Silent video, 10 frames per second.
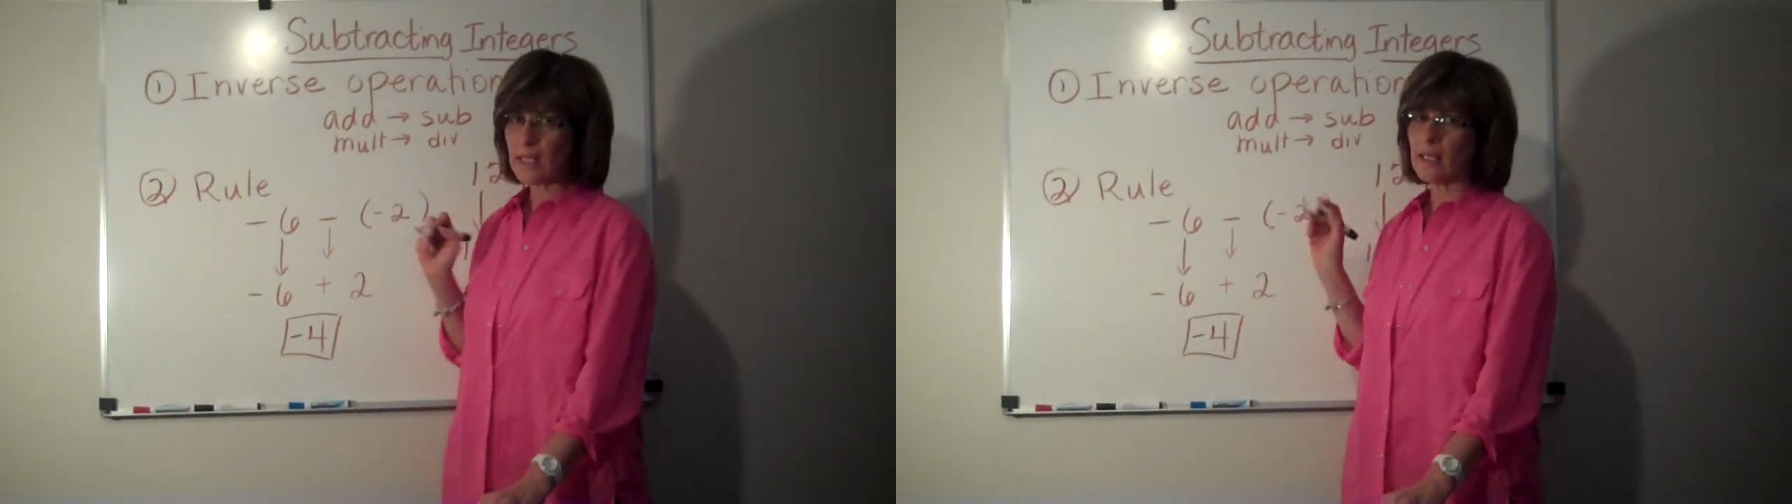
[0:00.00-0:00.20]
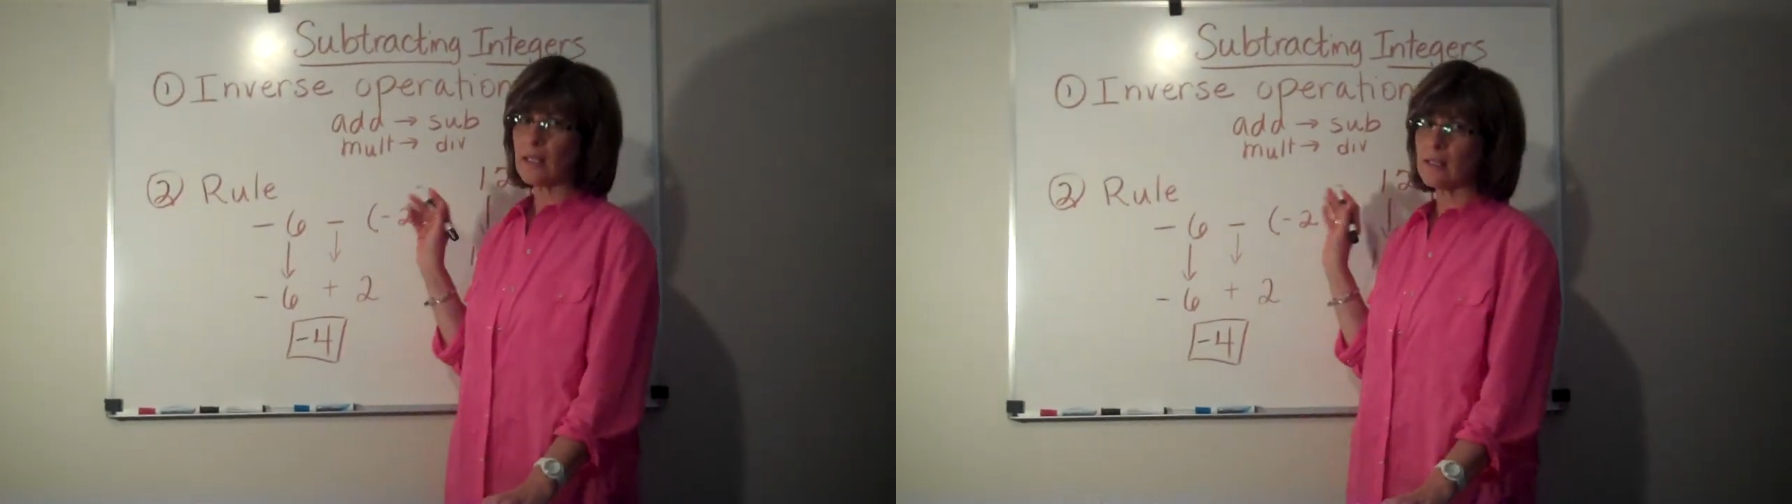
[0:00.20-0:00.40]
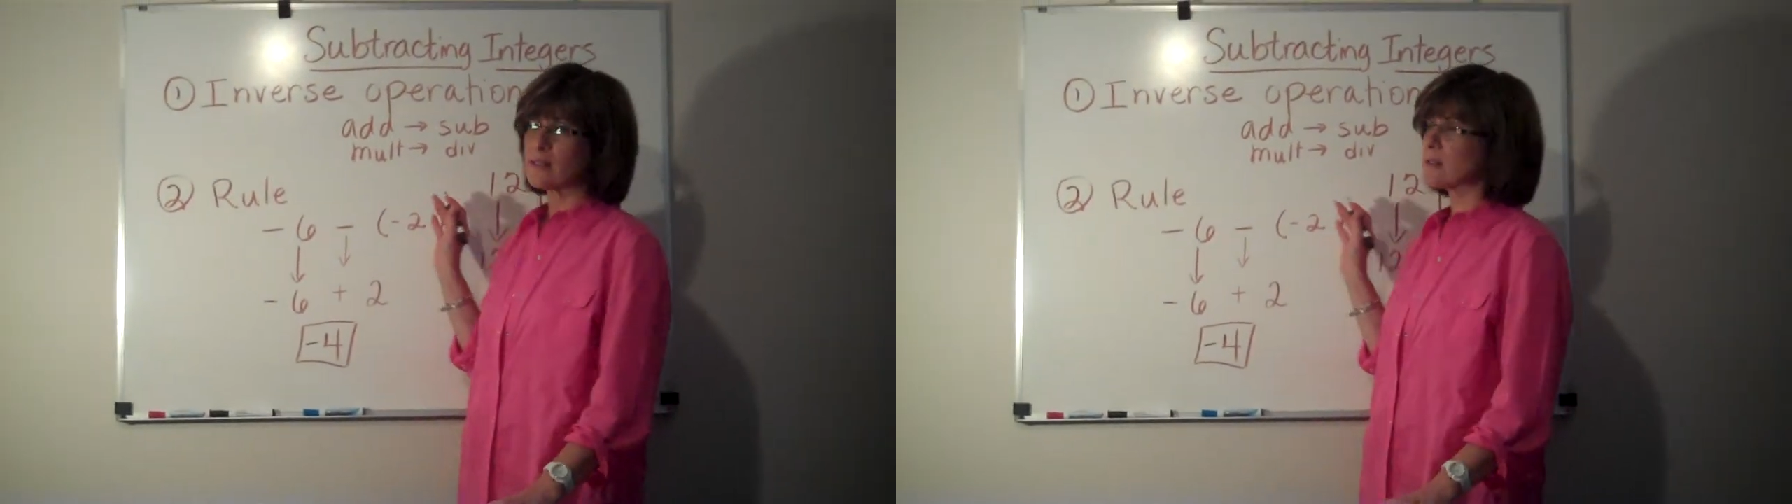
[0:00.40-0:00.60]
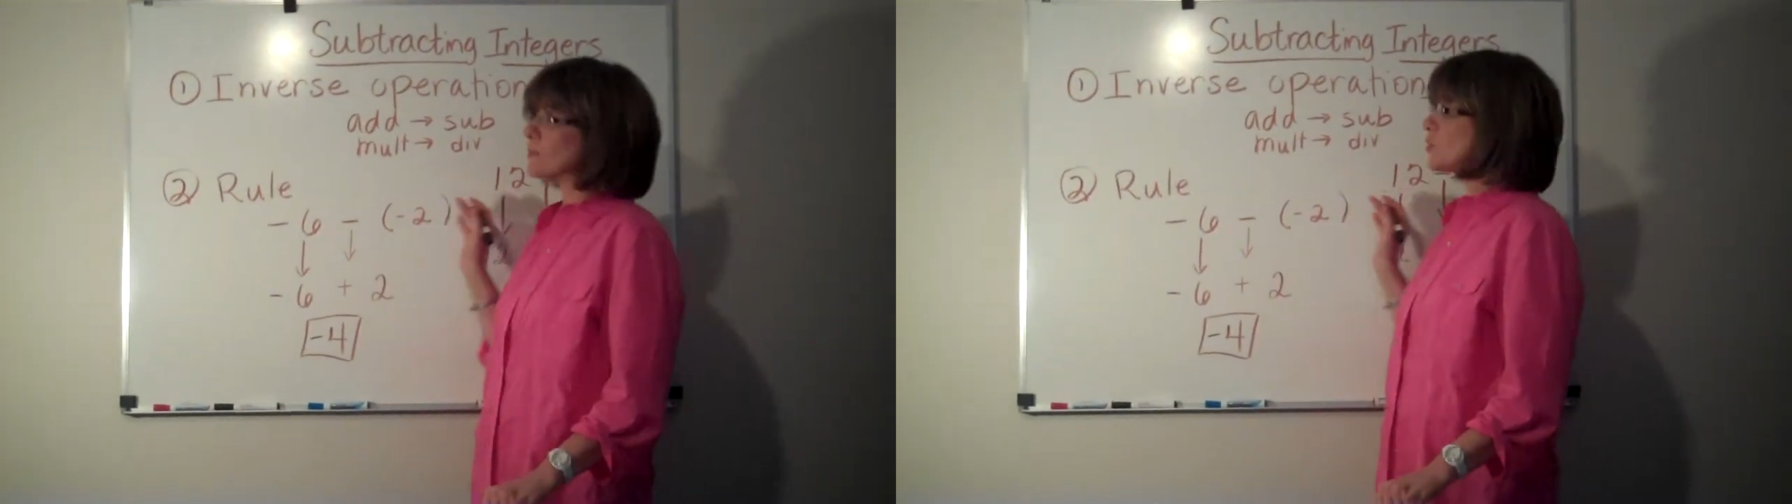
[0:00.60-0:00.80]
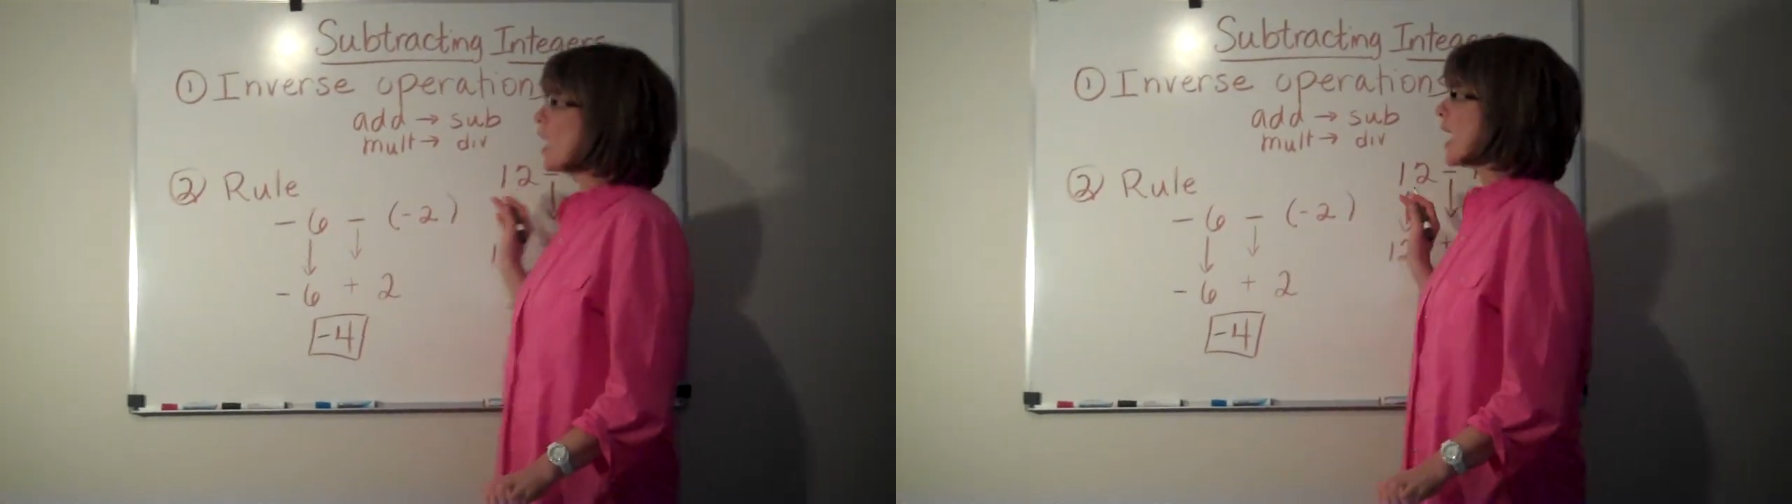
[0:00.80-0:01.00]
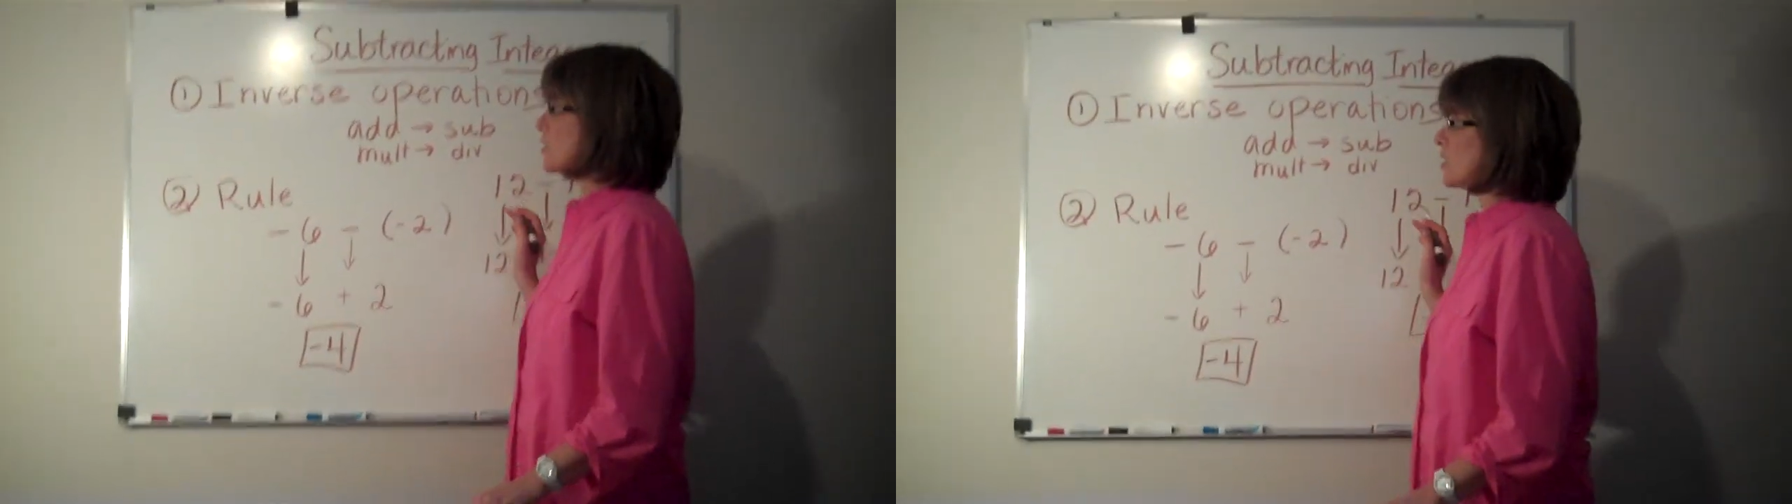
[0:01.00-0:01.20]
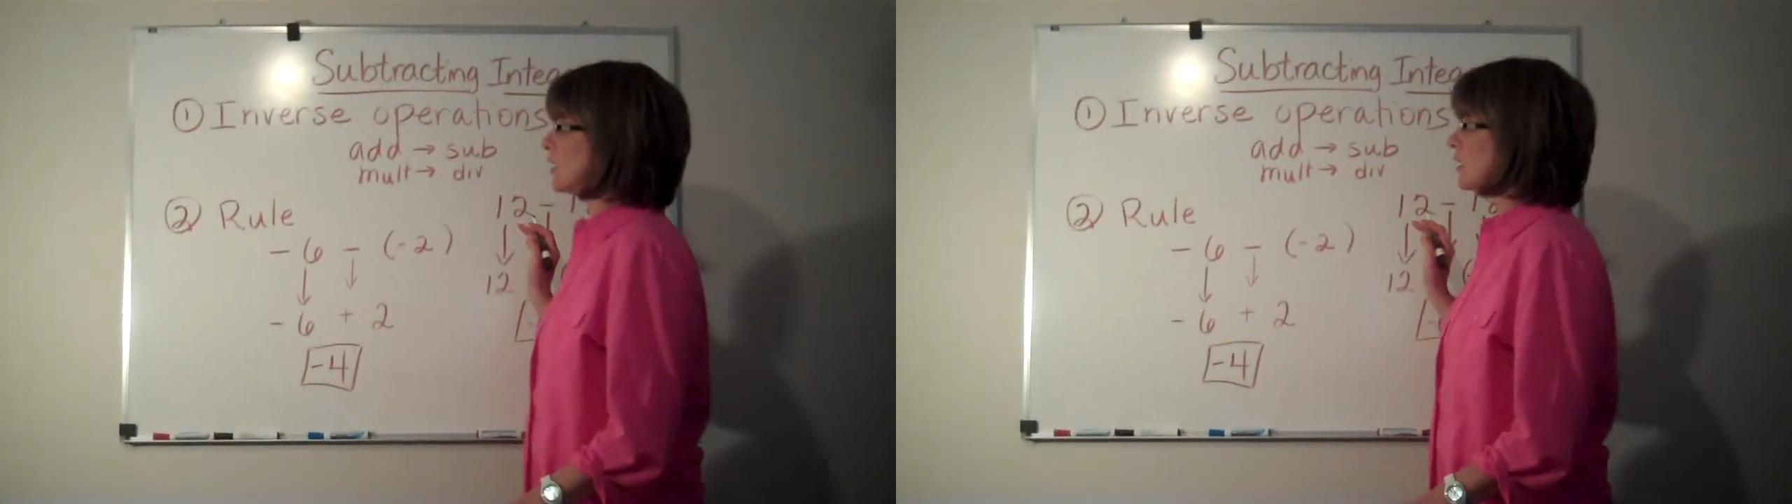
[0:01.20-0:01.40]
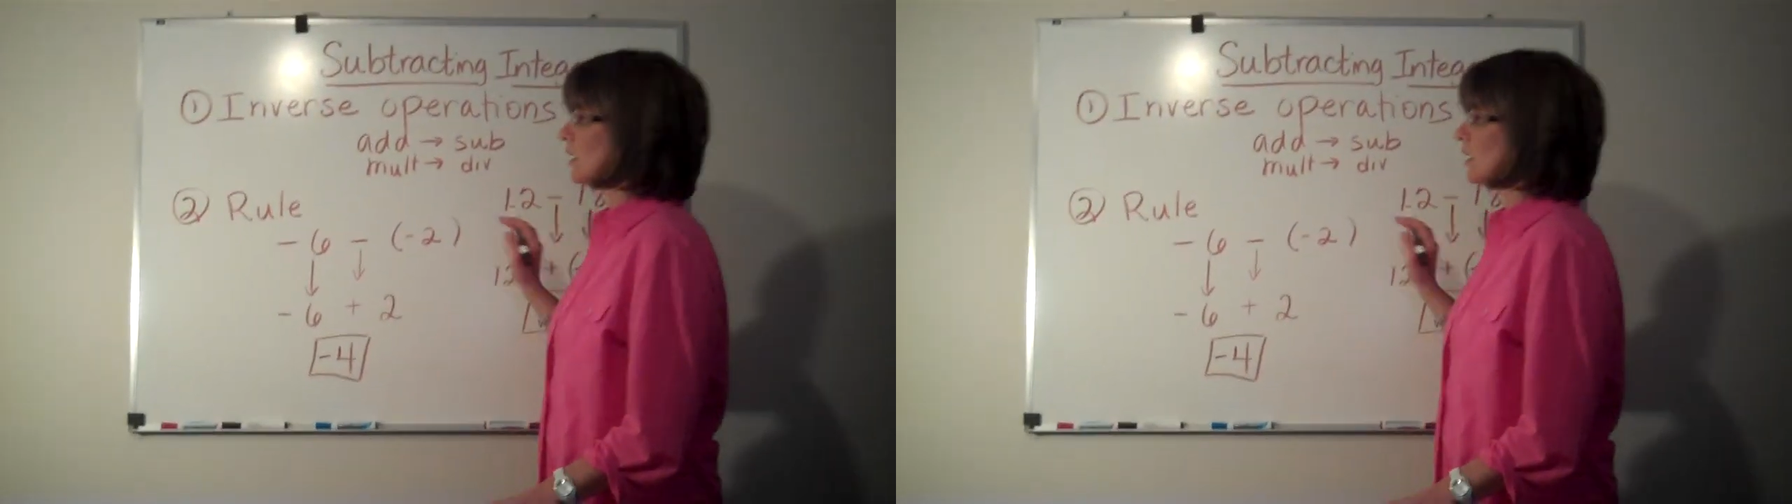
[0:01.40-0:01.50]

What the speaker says: the subtraction